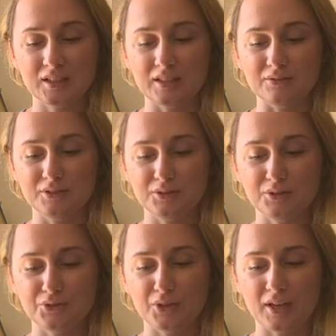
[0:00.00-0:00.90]
Even
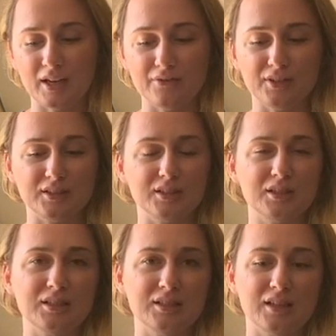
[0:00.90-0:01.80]
if you're having the
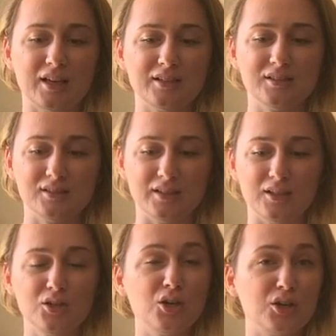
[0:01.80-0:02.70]
nicely
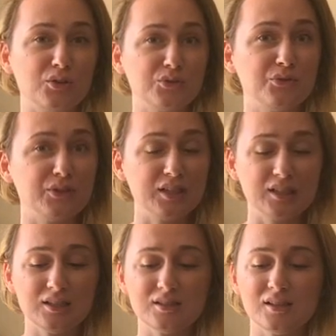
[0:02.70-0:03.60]
curved
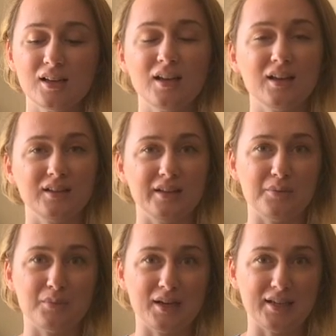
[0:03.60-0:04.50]
fingers, they
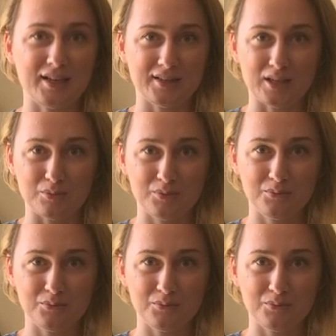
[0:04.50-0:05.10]
might end up